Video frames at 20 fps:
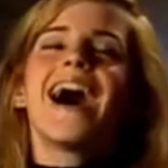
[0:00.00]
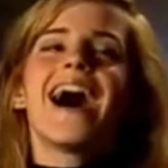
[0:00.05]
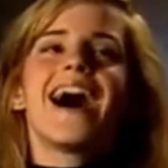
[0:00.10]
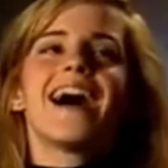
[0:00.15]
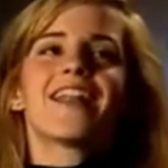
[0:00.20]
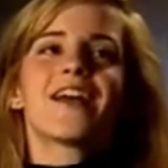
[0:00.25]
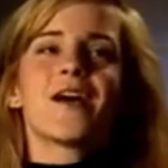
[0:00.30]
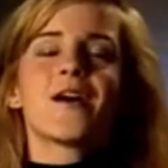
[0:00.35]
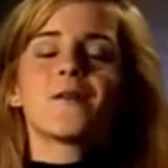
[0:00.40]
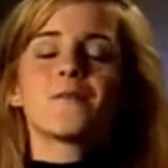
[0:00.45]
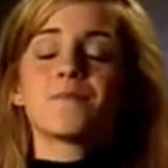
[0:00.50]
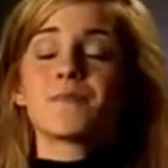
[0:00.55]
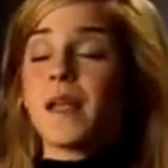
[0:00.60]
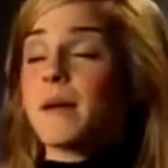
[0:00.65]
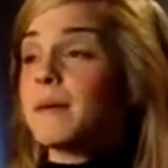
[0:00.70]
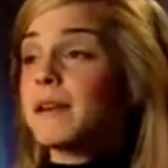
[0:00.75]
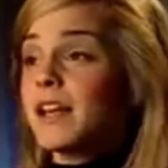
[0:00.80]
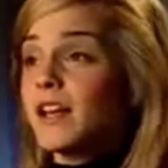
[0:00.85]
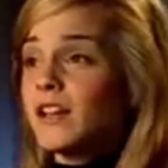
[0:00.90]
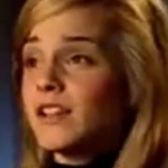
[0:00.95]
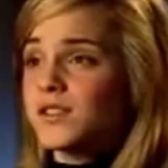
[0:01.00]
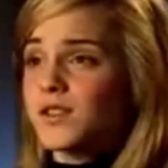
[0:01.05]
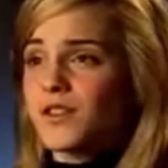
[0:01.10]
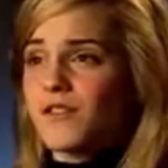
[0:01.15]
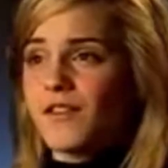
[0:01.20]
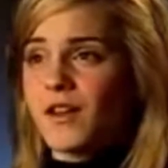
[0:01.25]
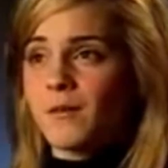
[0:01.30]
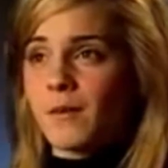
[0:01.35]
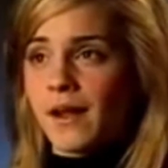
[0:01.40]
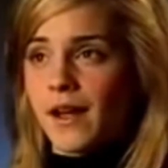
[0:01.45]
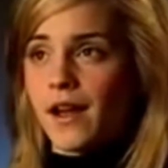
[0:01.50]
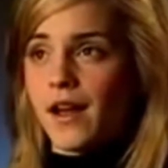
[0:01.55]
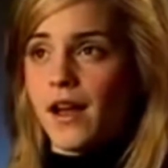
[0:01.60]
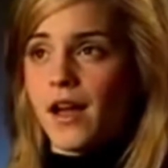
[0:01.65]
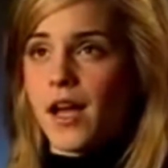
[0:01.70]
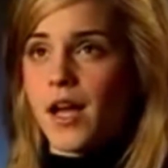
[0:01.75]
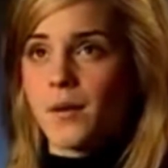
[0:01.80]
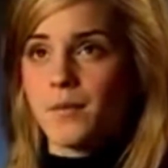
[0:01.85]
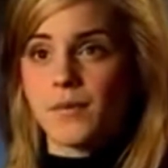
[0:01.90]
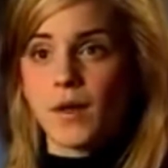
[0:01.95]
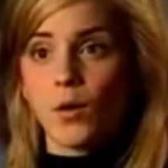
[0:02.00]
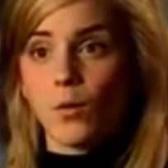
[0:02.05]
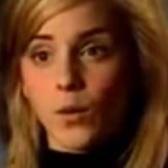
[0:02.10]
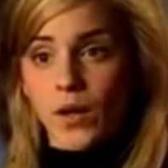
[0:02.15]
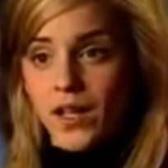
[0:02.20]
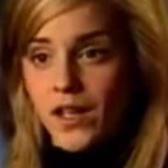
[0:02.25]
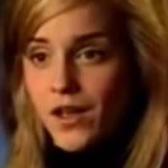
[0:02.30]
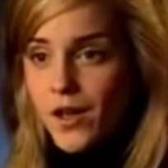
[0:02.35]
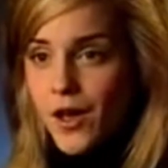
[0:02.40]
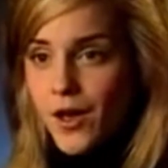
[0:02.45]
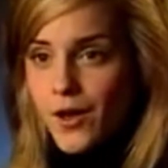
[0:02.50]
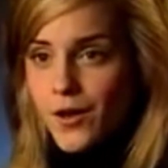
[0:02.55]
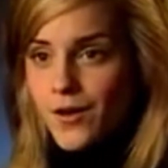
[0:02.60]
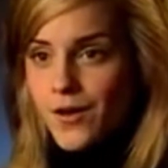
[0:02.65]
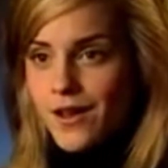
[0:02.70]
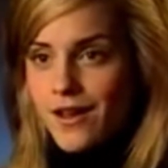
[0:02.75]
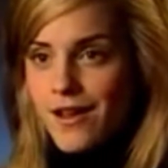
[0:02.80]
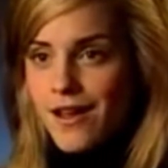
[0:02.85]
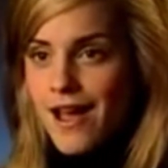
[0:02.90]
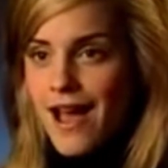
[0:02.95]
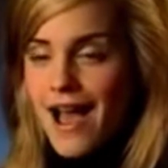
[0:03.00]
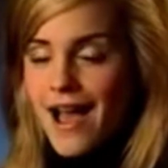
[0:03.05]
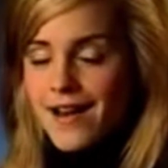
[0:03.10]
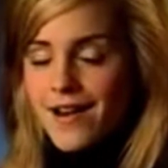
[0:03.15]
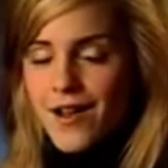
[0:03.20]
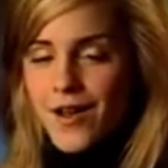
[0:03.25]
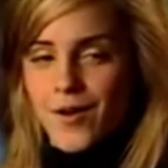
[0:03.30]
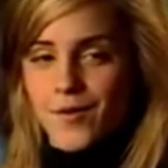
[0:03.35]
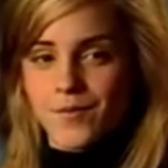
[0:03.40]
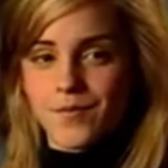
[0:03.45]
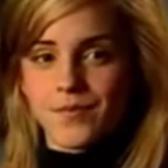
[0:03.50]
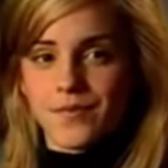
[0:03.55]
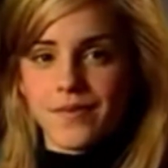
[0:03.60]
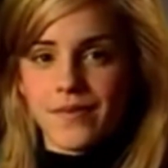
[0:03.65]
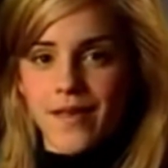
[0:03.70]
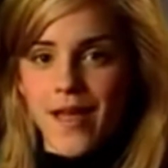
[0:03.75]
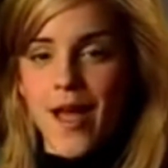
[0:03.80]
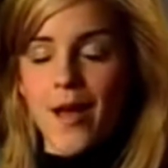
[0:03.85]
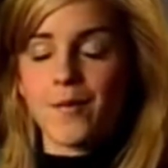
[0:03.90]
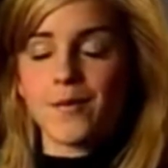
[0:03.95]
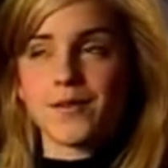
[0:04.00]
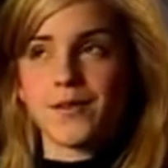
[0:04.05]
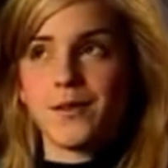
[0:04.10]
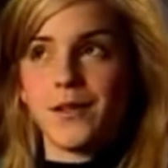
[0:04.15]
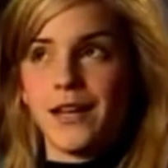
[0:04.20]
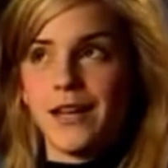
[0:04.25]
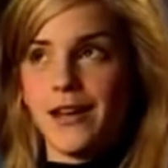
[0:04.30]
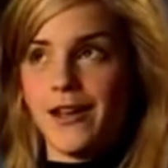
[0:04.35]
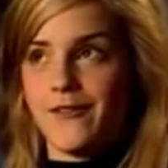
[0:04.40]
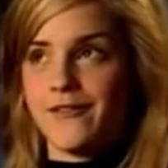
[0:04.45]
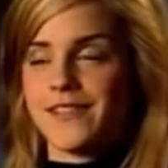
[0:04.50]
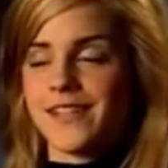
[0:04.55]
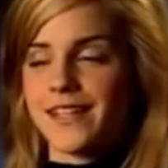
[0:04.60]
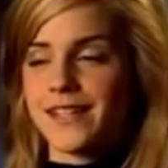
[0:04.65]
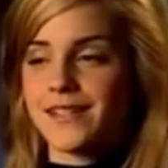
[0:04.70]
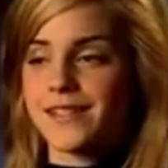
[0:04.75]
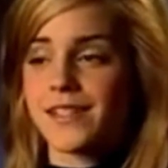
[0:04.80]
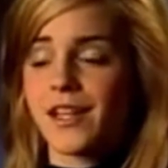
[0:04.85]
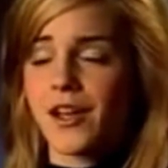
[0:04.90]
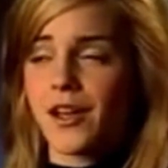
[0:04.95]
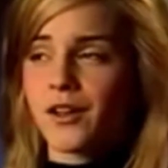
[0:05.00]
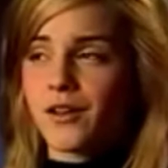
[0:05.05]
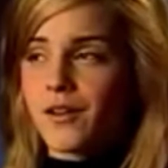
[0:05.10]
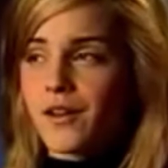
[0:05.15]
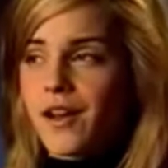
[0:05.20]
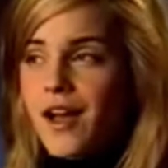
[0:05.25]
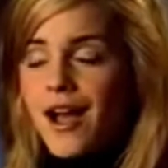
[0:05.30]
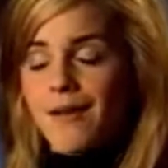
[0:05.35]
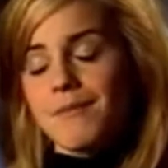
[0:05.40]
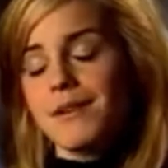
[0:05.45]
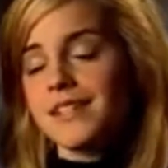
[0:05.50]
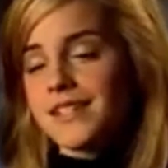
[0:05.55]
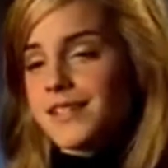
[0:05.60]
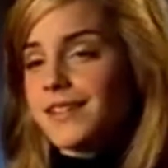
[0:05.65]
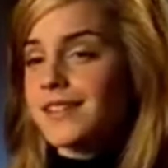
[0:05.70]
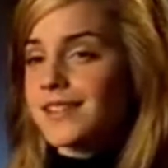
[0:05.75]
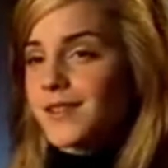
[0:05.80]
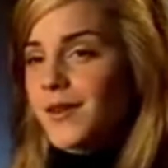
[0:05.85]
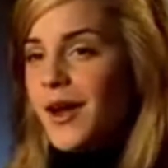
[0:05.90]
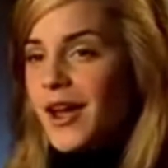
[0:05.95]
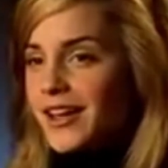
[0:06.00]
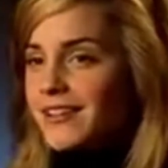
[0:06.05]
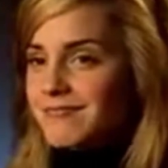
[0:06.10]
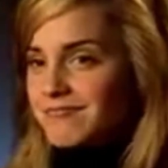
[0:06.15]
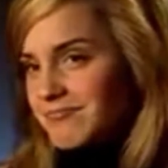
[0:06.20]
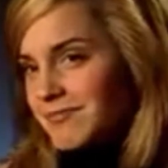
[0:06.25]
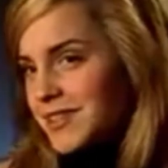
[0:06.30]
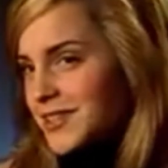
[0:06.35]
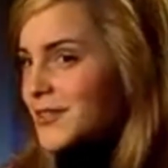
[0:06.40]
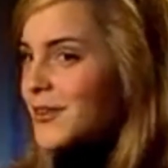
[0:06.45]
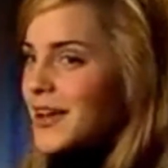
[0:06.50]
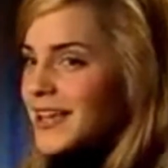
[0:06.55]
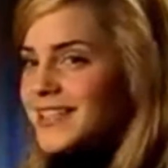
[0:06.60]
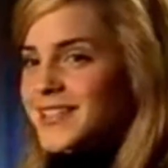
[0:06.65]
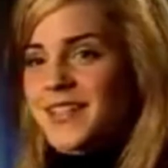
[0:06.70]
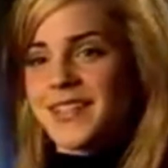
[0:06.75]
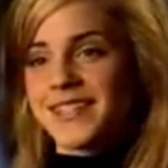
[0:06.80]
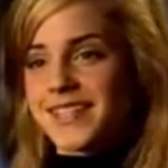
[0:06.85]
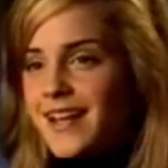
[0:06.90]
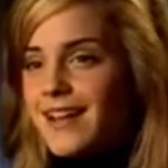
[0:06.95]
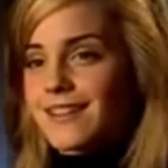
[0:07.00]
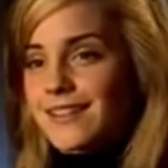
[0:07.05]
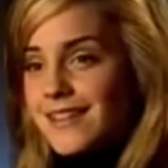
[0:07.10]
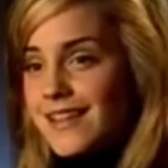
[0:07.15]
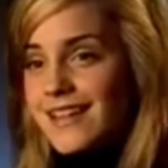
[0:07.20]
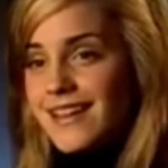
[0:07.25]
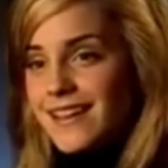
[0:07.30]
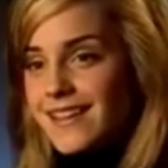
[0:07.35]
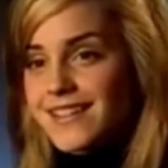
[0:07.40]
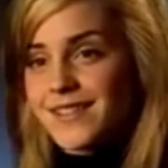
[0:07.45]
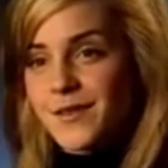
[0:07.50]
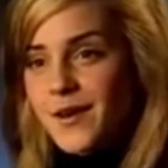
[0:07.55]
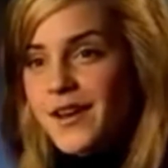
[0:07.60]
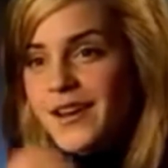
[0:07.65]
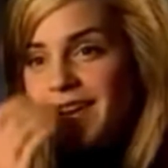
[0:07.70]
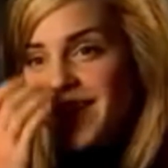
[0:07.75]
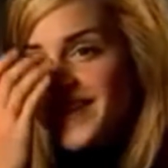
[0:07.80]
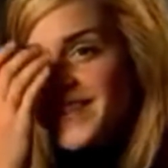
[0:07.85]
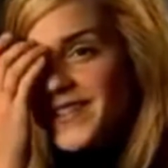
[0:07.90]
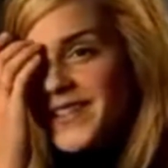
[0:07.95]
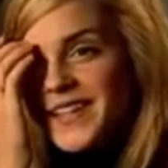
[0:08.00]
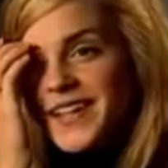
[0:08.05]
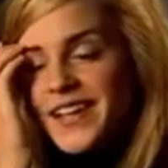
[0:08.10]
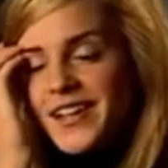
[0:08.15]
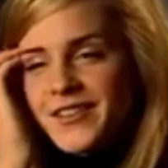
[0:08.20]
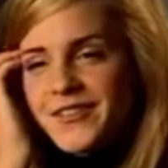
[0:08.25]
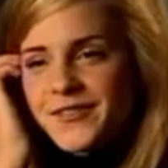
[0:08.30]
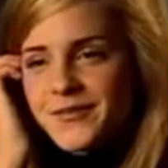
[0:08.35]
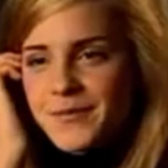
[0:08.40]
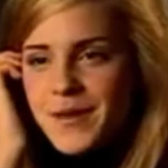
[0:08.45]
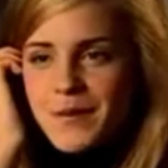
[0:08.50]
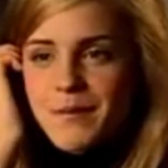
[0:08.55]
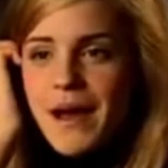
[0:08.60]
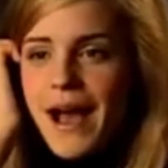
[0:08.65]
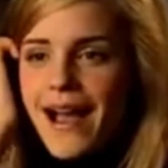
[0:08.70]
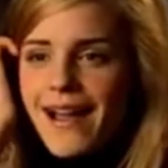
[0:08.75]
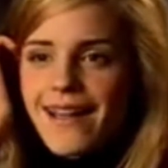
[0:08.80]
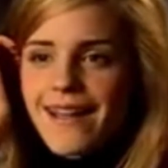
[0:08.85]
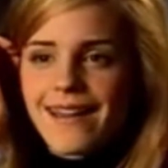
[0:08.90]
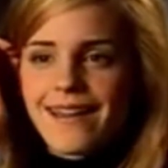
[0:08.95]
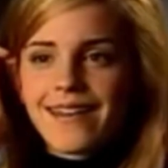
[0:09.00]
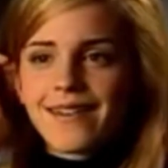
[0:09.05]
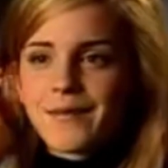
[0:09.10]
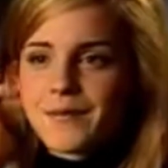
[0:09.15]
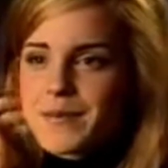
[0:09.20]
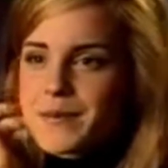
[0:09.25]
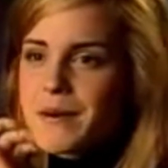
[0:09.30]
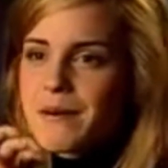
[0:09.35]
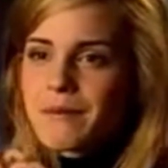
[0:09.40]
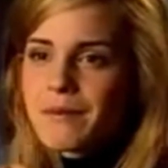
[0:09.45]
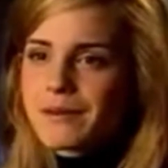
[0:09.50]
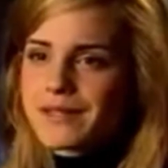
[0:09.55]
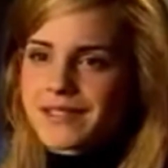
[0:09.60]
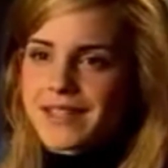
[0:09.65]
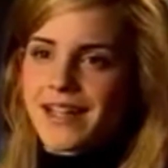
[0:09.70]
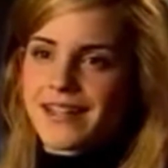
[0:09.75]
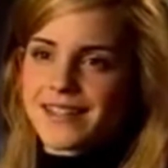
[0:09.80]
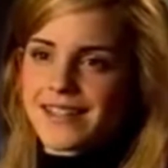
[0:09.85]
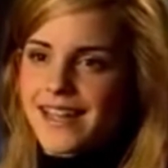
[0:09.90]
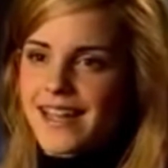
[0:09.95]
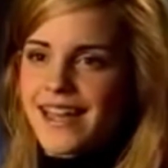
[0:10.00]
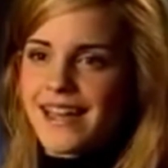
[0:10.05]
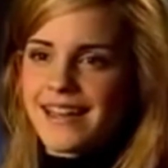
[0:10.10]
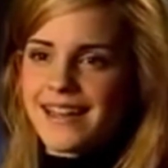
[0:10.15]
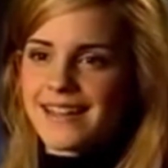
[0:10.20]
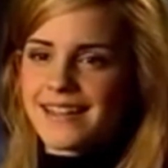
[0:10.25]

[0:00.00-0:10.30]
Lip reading: And, I mean, I only saw the film, like, a week ago. And absolutely loved it. So I'm actually, it's quite exciting, actually. It's quite nice to kind of be back and be publicising it.